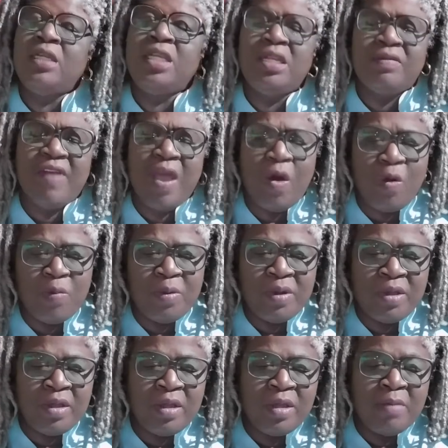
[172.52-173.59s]
of help.
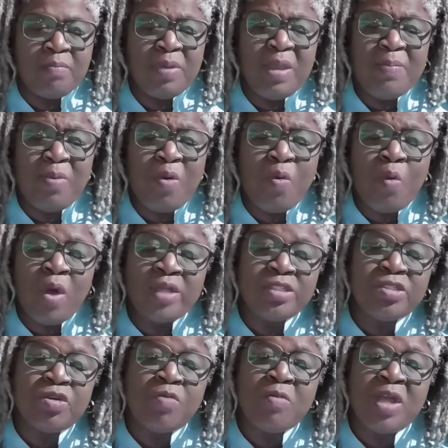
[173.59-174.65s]
People want
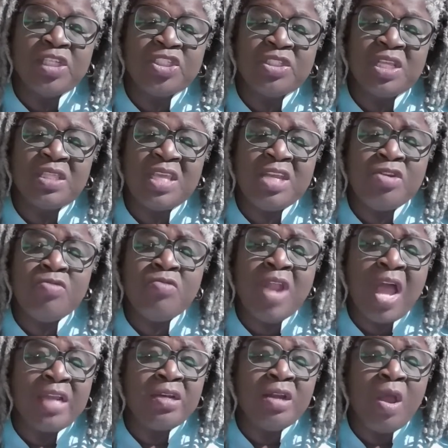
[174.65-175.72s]
so much that they do
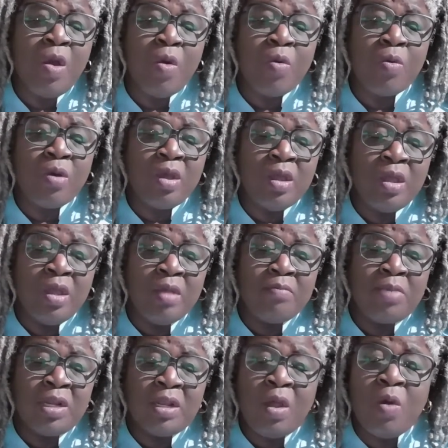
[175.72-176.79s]
not know.
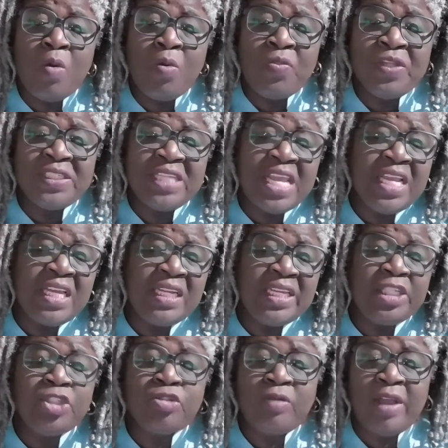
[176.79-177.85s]
Below the
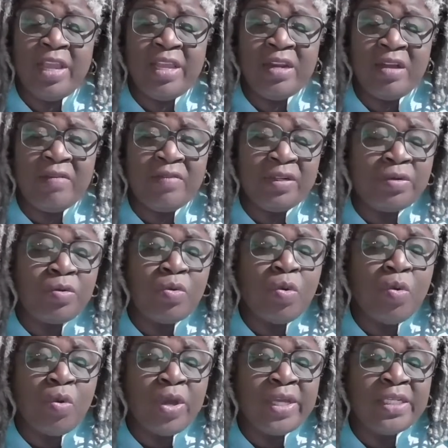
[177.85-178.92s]
tinkling trade of little
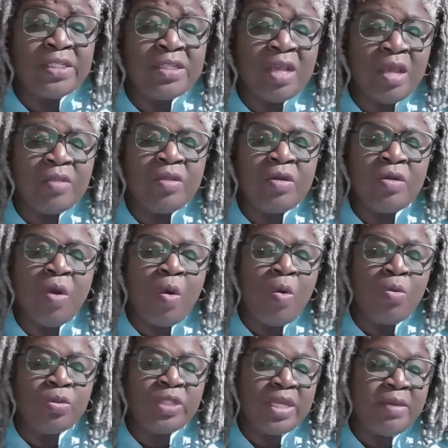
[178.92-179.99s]
coins, the
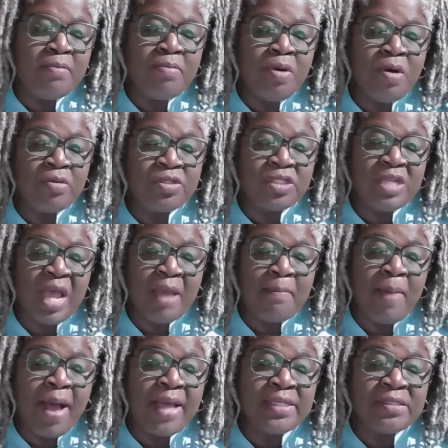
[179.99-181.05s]
gold impulse not
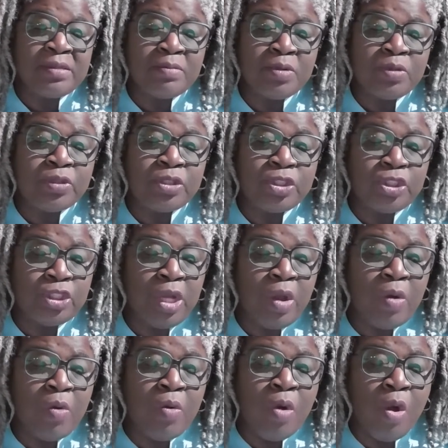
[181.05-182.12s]
possible to
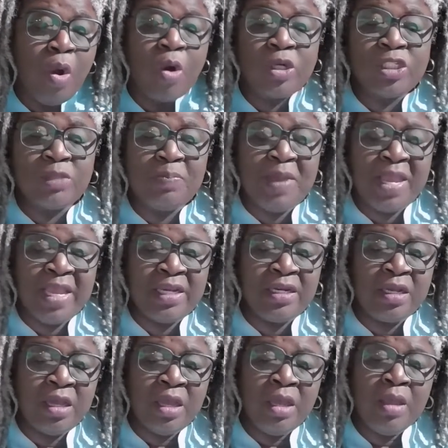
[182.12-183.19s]
show or
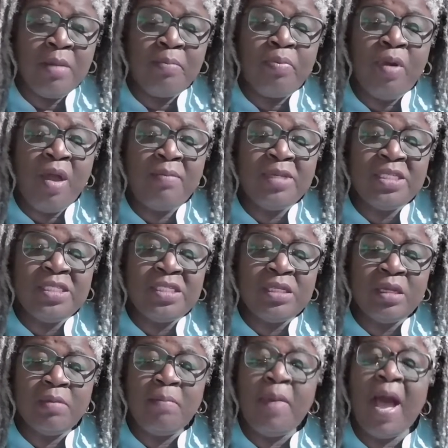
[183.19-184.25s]
spend, promise
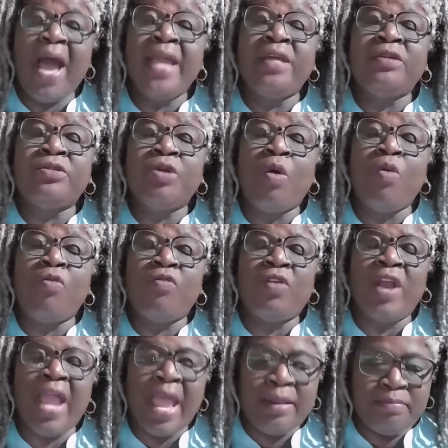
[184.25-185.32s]
piled
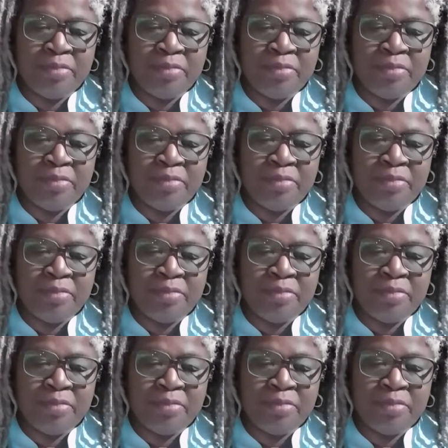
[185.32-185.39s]
over and